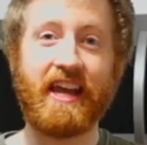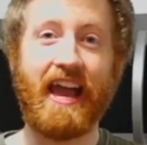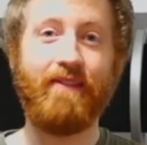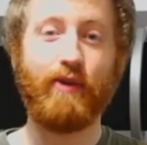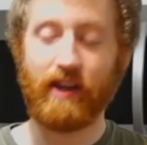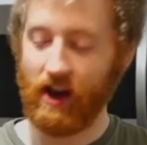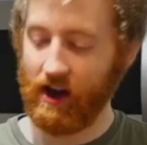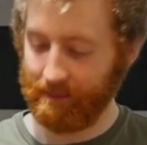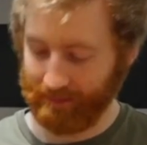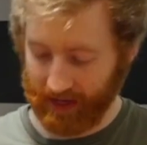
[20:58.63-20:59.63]
halfway
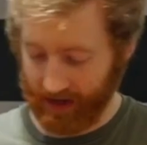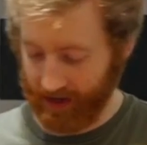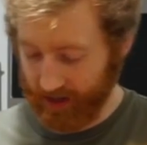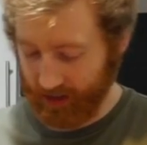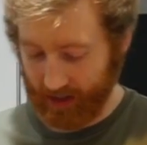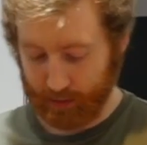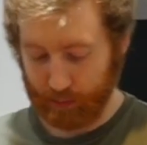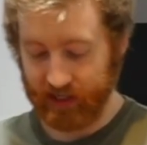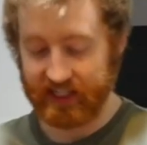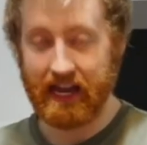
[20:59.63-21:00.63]
gone, so that's
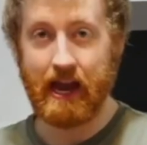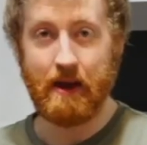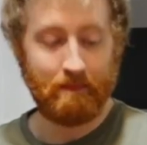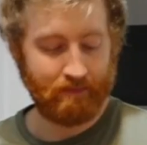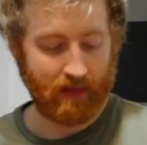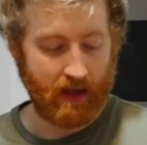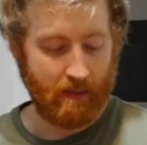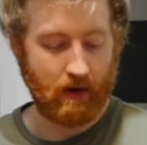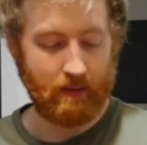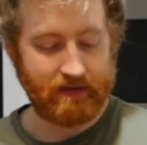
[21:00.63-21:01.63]
pretty sad.
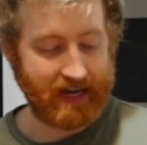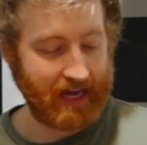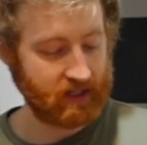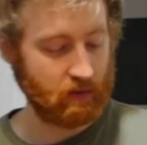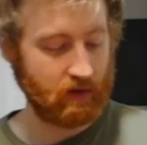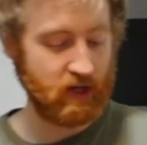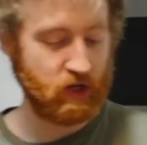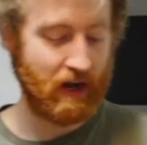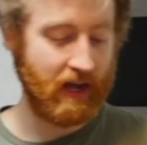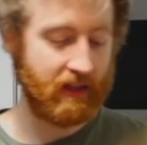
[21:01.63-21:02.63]
But up next, we're going to
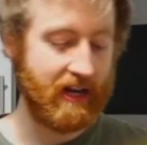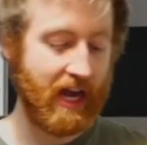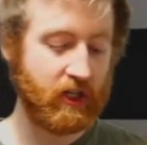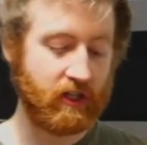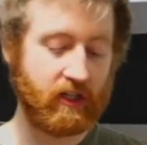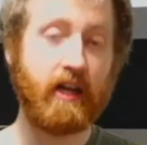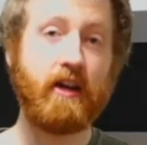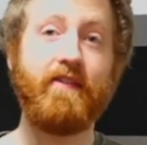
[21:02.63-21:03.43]
try the National Security